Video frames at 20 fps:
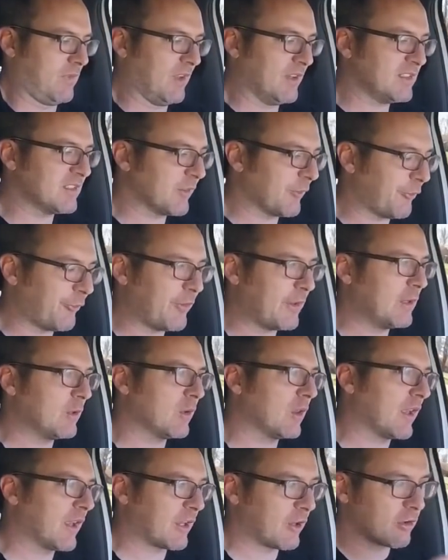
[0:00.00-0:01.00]
doesn't
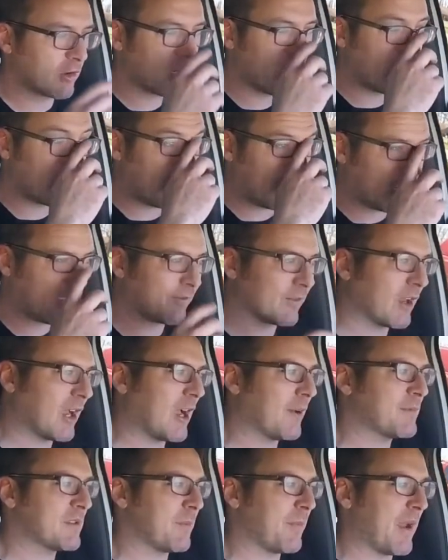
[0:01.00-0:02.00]
feel like you're gonna have
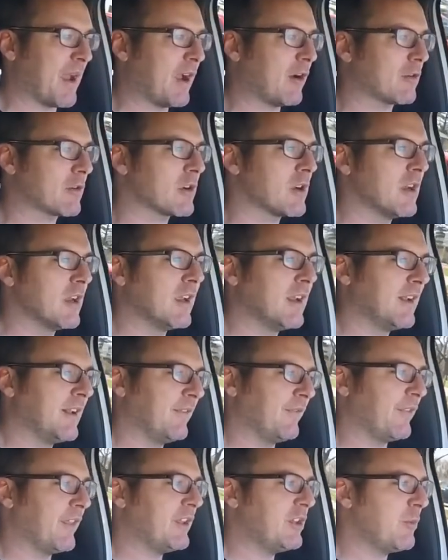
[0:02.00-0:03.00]
gobs of power.
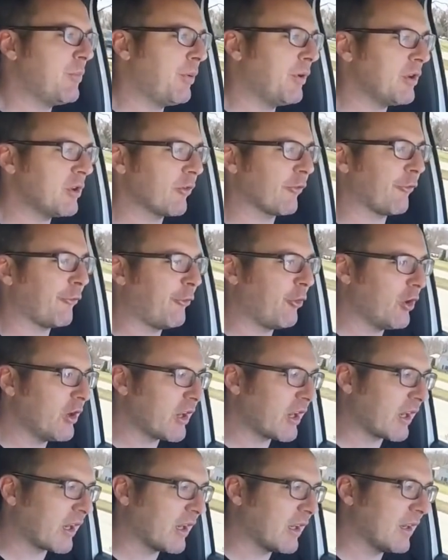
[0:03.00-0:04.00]
Then you put your
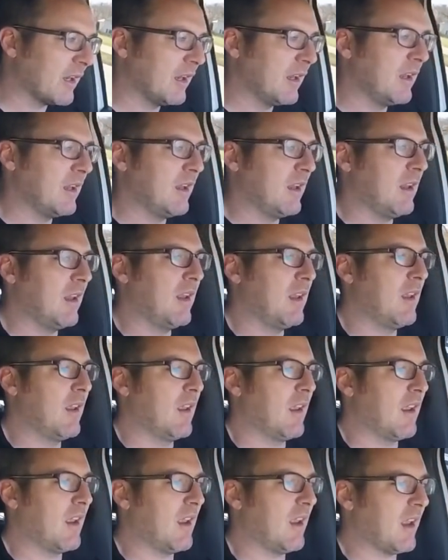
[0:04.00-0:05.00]
foot in it
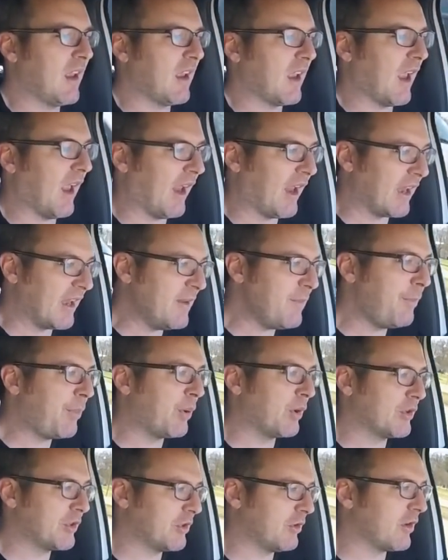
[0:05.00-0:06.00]
and it
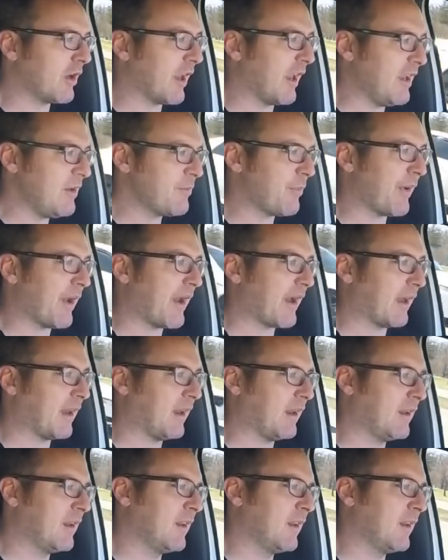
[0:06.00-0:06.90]
puts your head back.